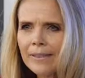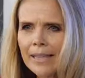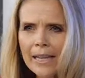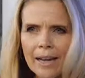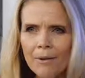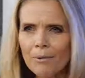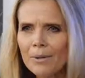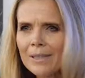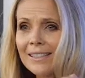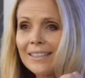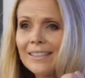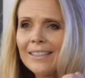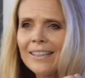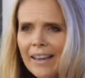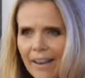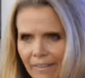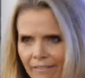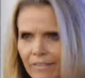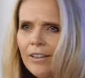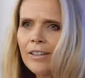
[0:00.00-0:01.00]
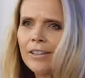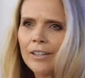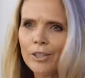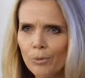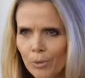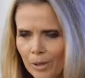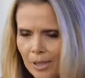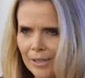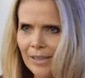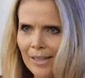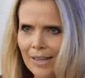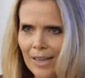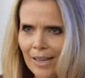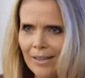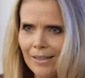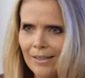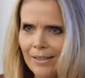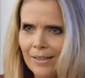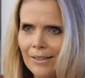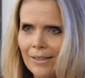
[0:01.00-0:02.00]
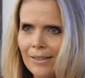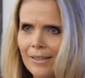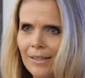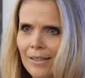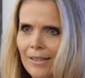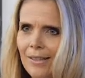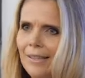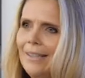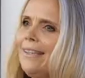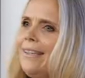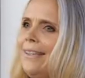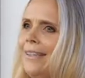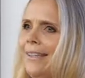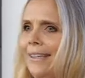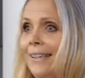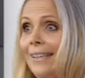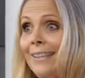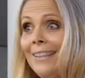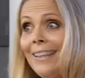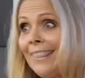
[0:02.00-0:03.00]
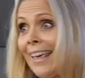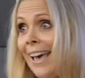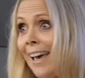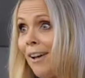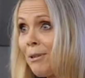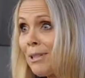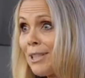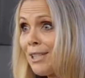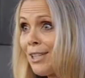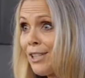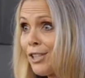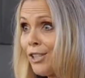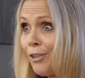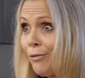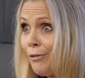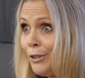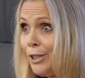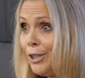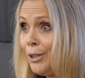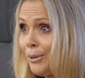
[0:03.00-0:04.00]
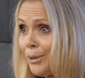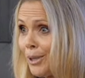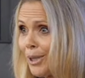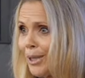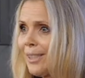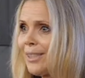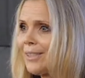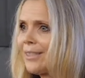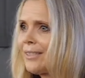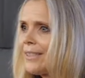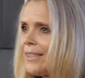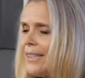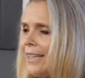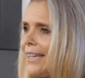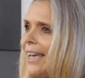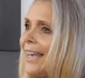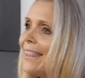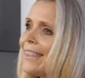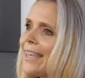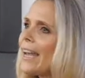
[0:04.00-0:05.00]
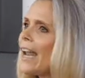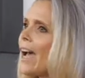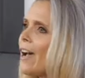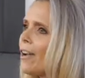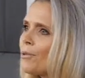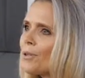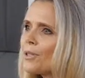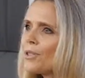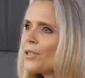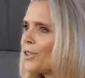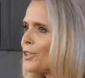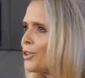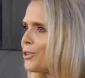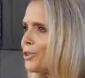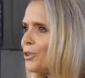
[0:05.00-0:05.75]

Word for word: that I was never gonna work again. That that was just a fluke and that I was gonna